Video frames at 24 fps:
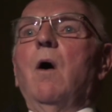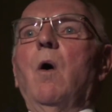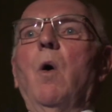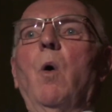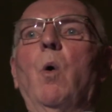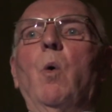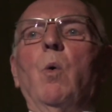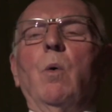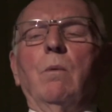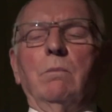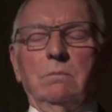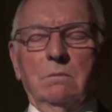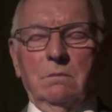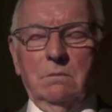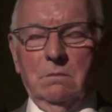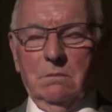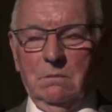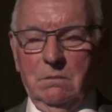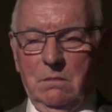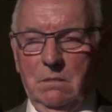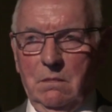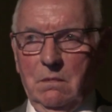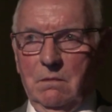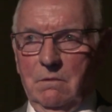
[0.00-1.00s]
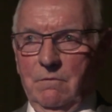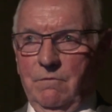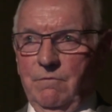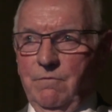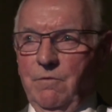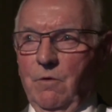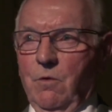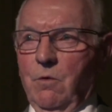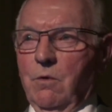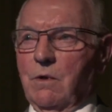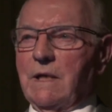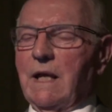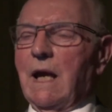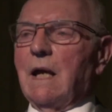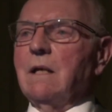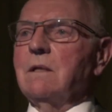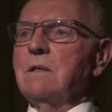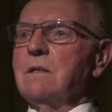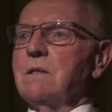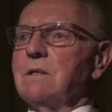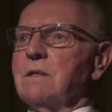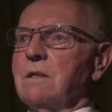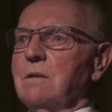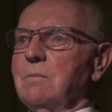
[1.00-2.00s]
for
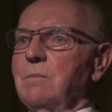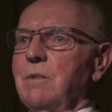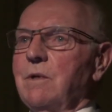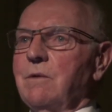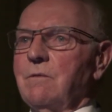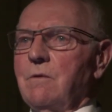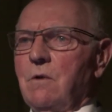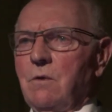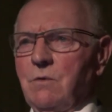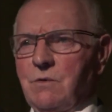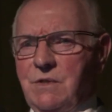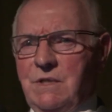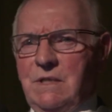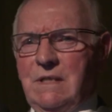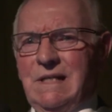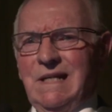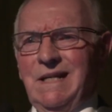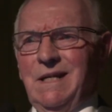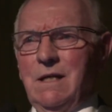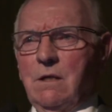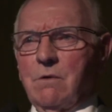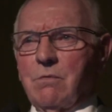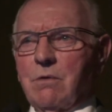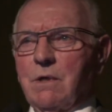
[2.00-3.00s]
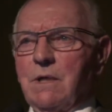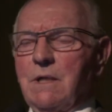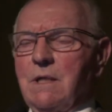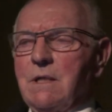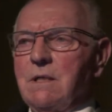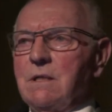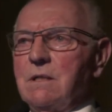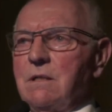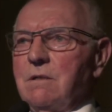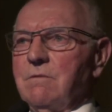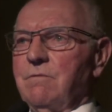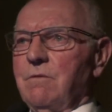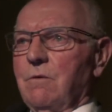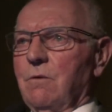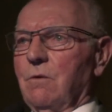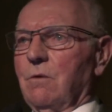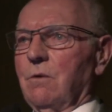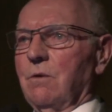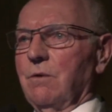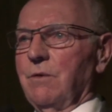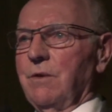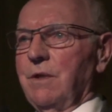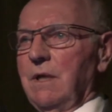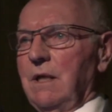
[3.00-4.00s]
cancer, but of course decreased
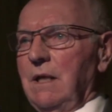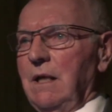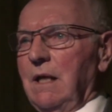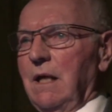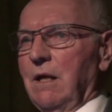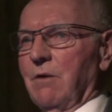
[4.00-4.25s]
for the